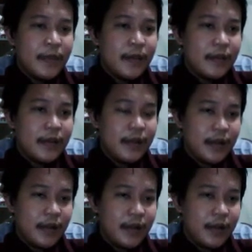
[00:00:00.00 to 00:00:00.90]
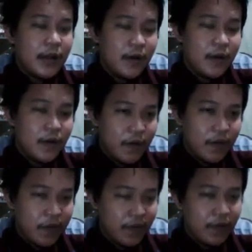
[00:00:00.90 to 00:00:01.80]
the
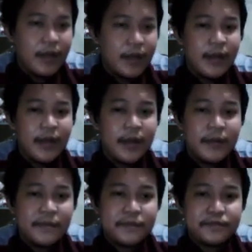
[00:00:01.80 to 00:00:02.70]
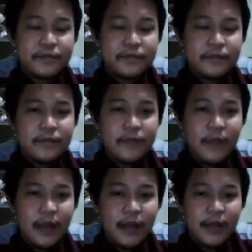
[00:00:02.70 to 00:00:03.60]
clothes, and
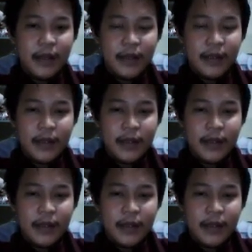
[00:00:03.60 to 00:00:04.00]
then